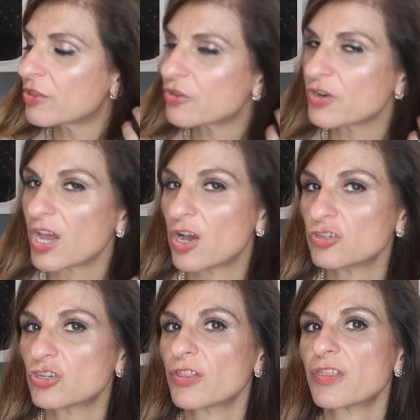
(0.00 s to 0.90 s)

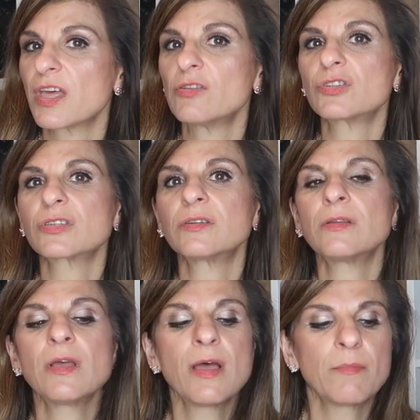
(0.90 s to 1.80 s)

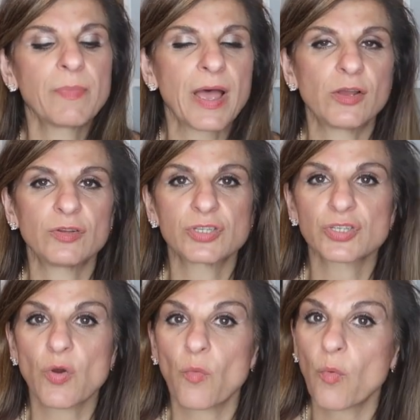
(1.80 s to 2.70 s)

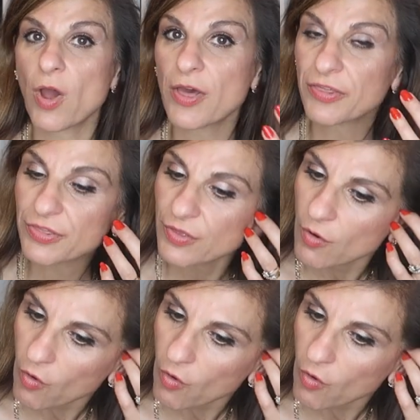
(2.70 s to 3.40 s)
£300,000 worth